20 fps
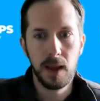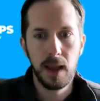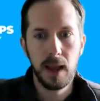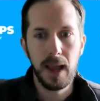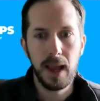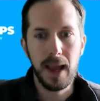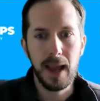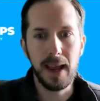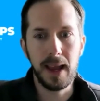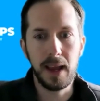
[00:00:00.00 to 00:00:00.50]

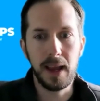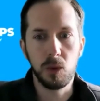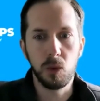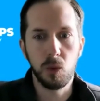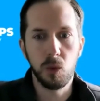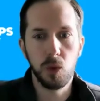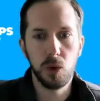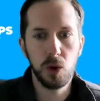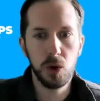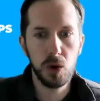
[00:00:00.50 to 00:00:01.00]
And
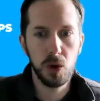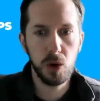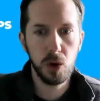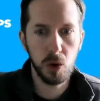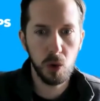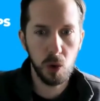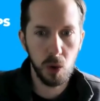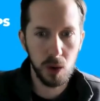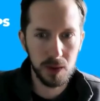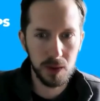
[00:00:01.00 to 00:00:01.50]
we're
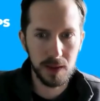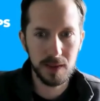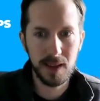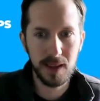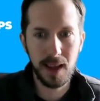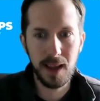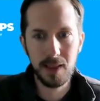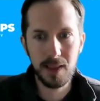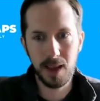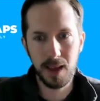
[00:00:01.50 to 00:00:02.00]
going to
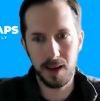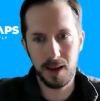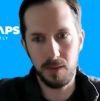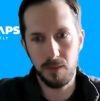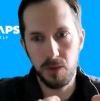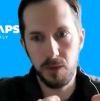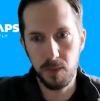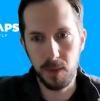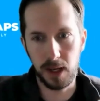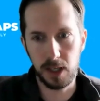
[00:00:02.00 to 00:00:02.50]
take that
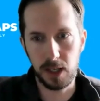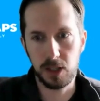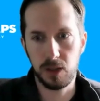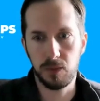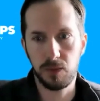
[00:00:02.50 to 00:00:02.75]
information